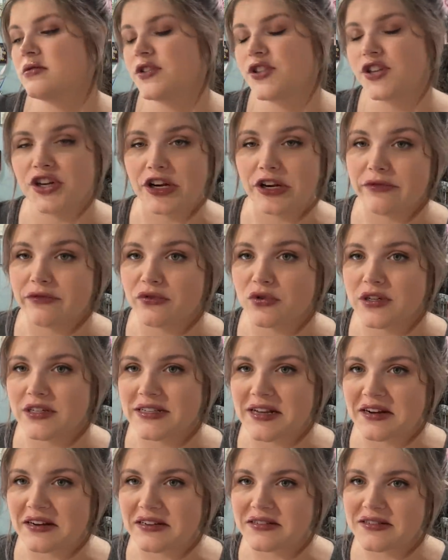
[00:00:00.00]
30 to 40
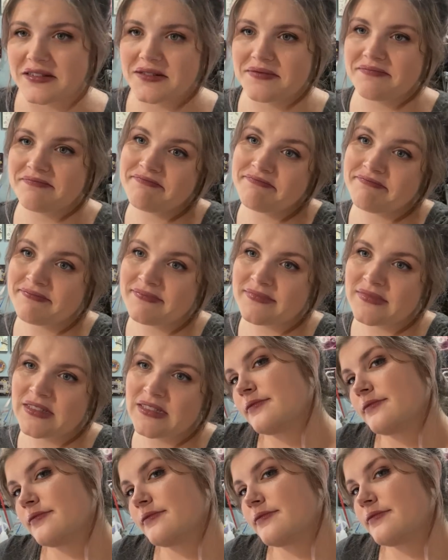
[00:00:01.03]
seconds.
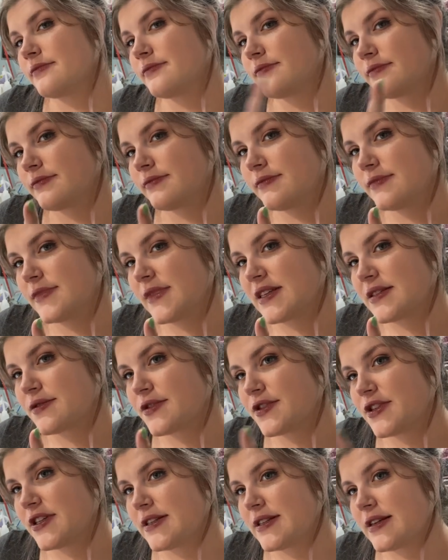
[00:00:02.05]
That's what
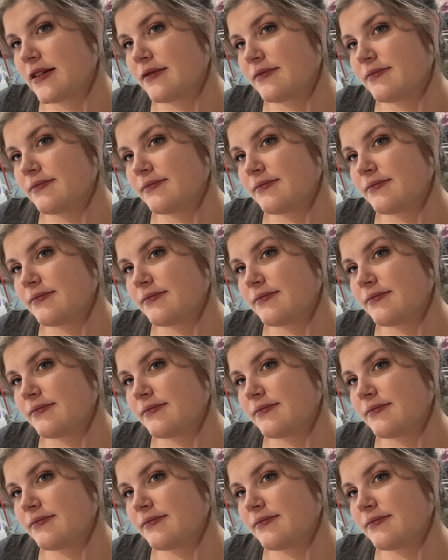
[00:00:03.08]
she said.